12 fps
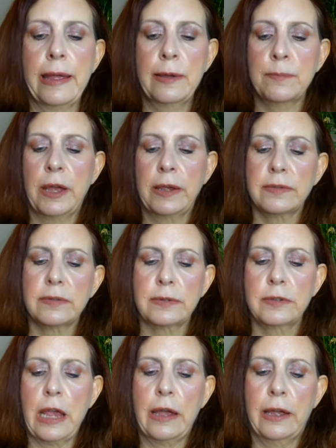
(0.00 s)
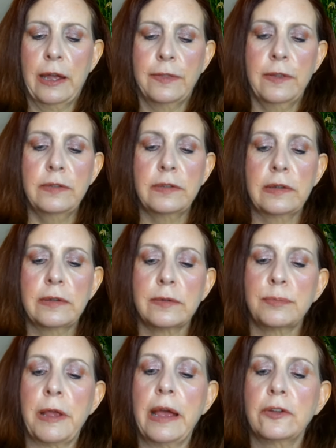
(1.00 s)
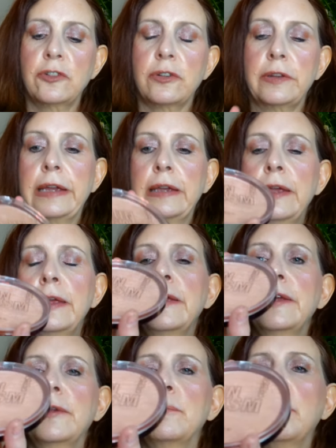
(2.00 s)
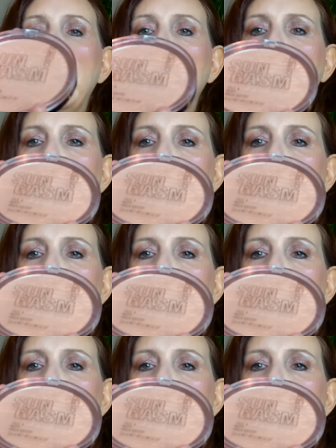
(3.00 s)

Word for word: and my uh, this is actually my